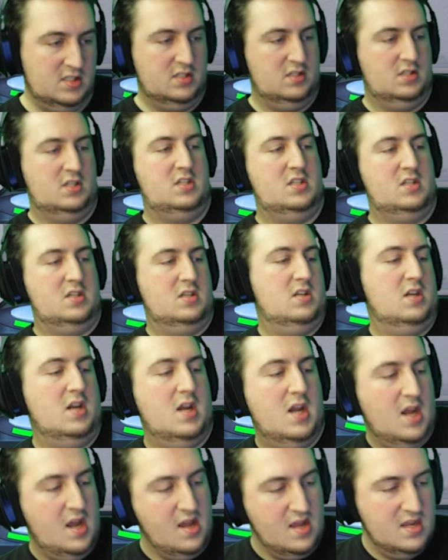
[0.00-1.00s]

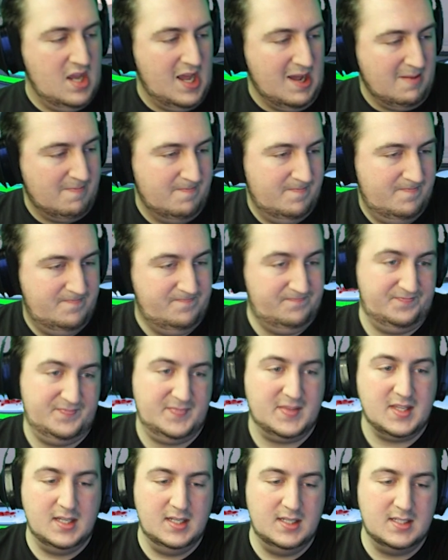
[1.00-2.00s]
Yep. This
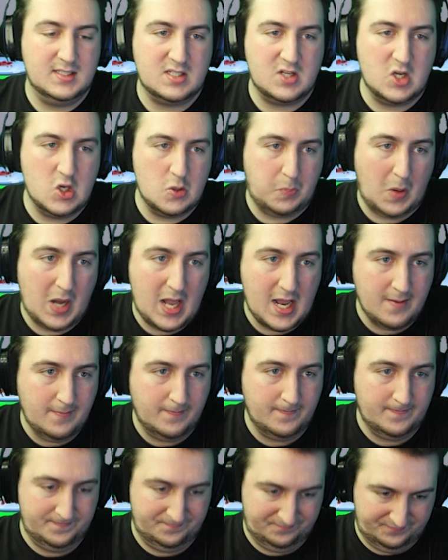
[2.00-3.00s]
is a good plan.
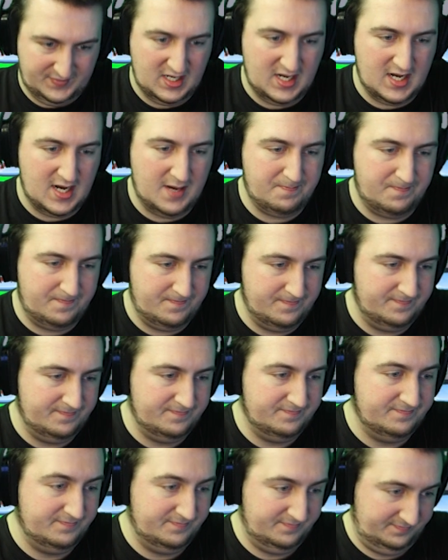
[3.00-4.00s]
Yep.
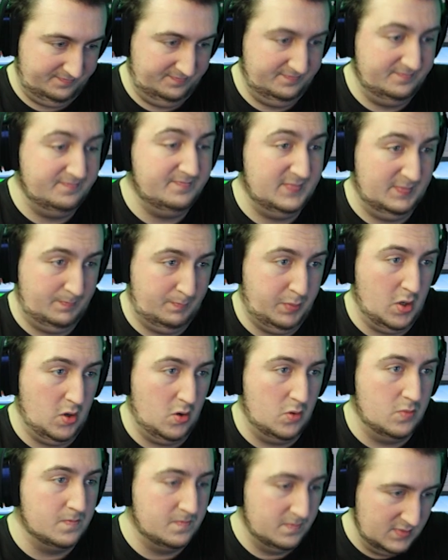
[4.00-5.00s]

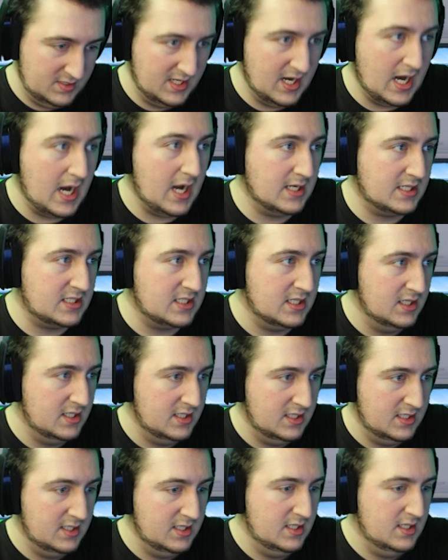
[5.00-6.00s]
Boom. Yes.
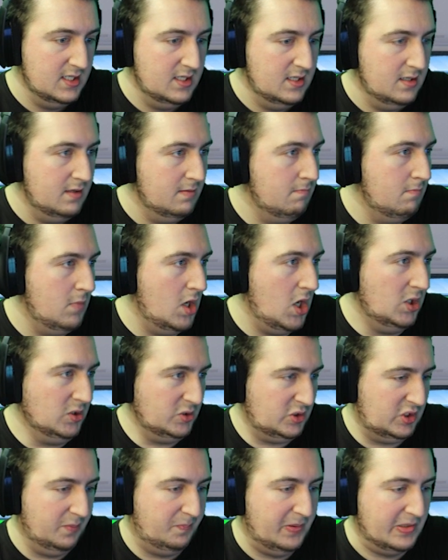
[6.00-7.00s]

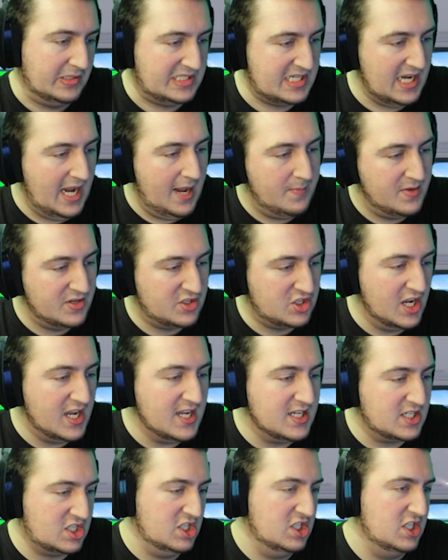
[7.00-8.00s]
Multiple
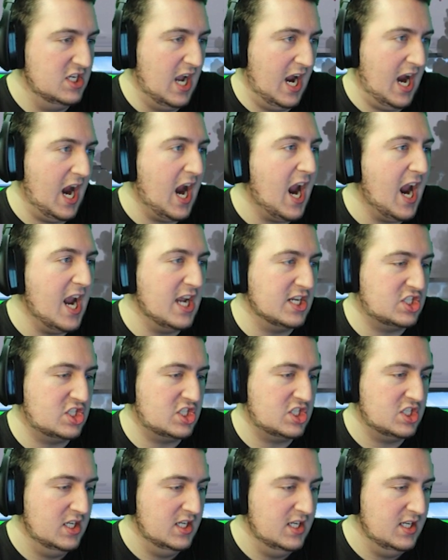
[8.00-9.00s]
damages,
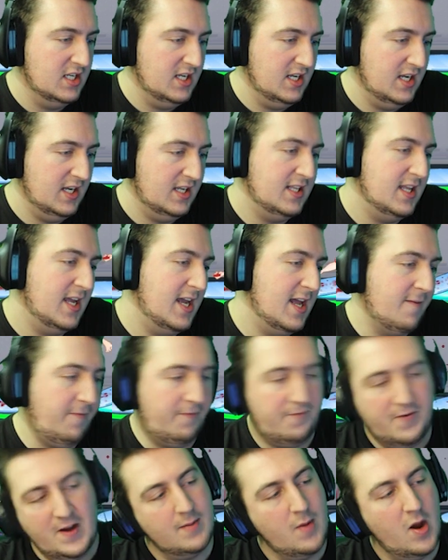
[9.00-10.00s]
yes! And then
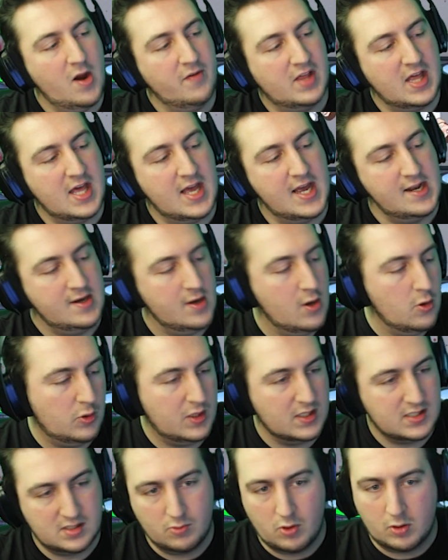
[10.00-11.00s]
fling him over there. No,
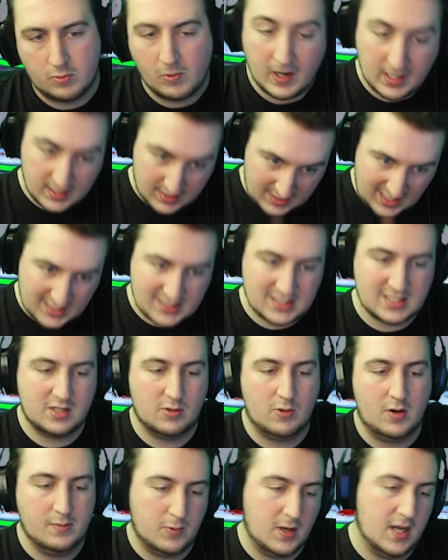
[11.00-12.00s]
that's the wrong way. That's the
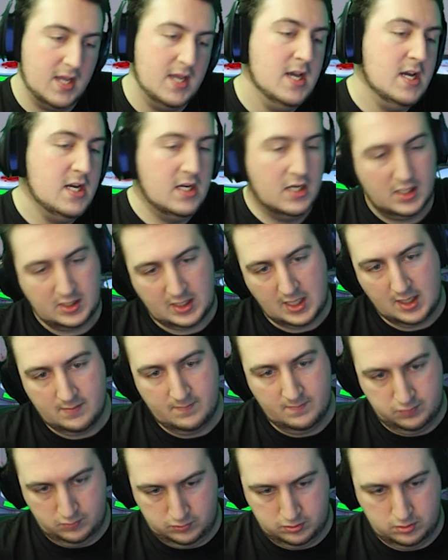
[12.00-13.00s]
right way. Okay.
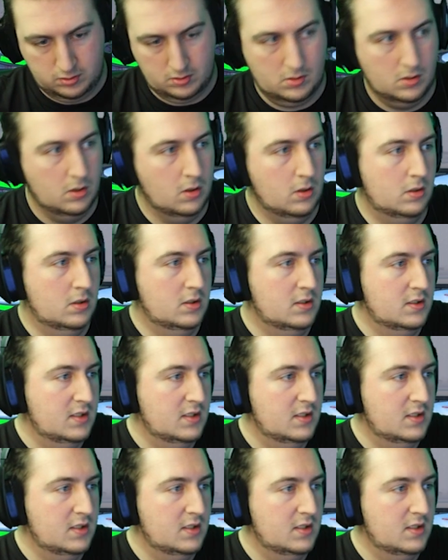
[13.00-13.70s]
Oh,